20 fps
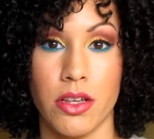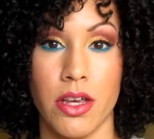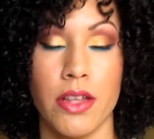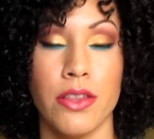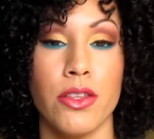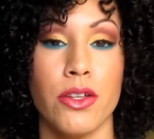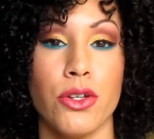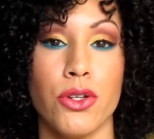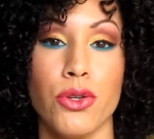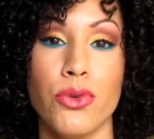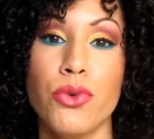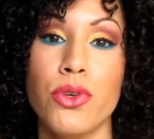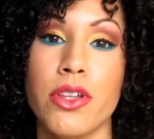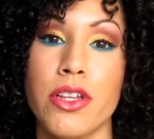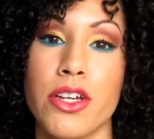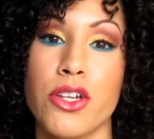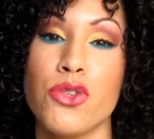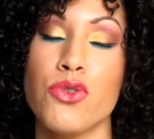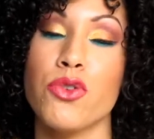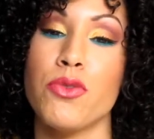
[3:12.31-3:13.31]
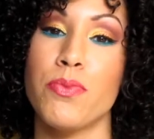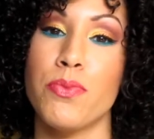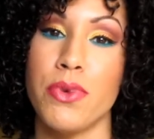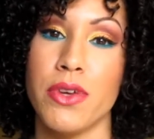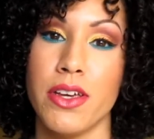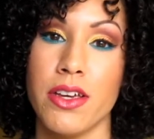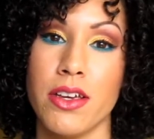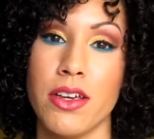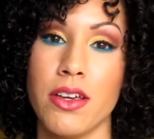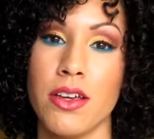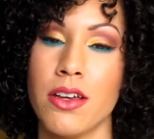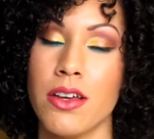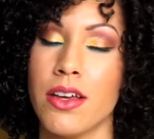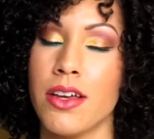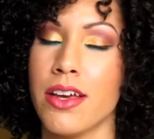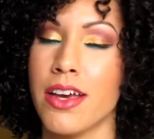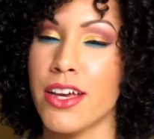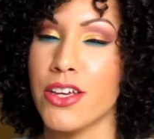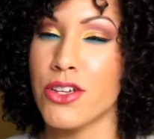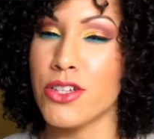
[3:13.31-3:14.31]
And the nucleus would be,
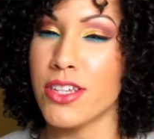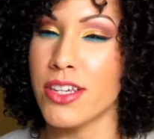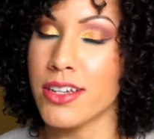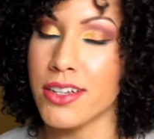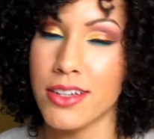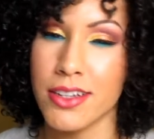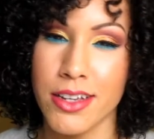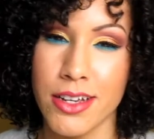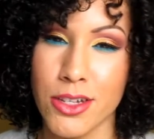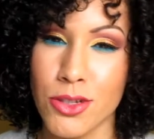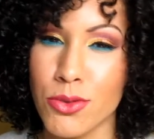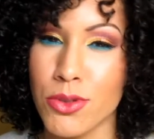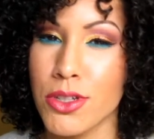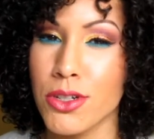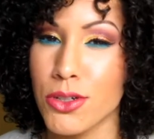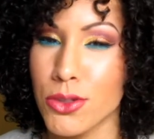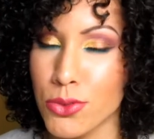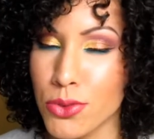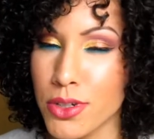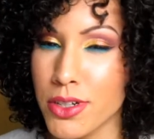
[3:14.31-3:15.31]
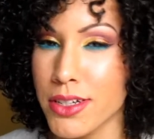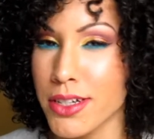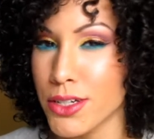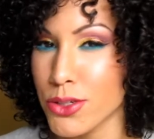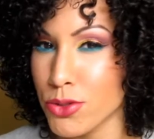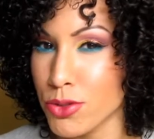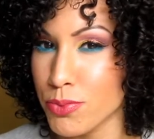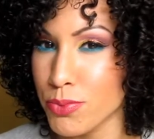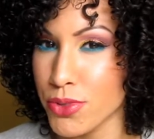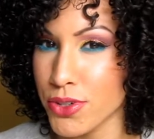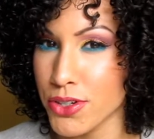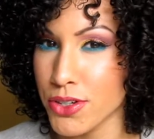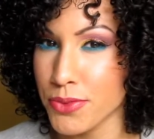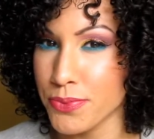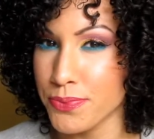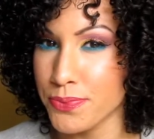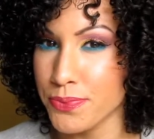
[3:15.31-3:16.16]
can you take a guess what the nucleus would be?